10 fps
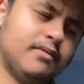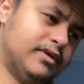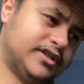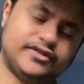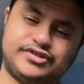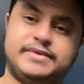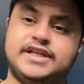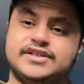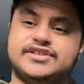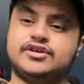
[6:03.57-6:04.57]
My social
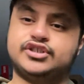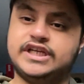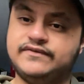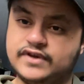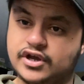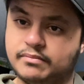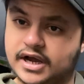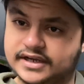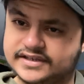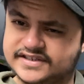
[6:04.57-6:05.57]
medias are GVO
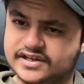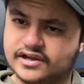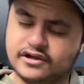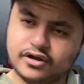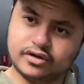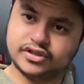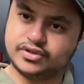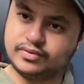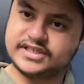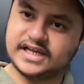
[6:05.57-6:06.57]
Mikes on
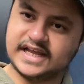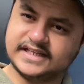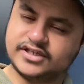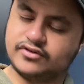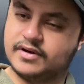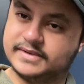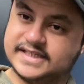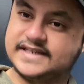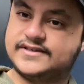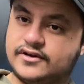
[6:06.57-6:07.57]
Twitter, Instagram and
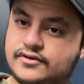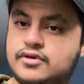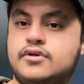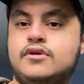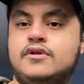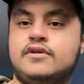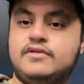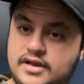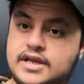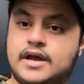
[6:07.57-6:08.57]
TikTok.
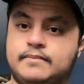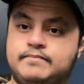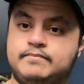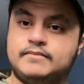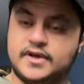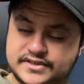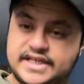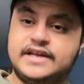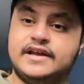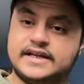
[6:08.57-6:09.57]
And yeah, I'll
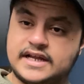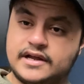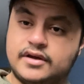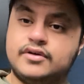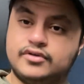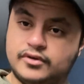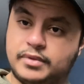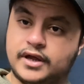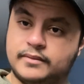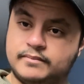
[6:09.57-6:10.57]
see you guys later. Goodbye.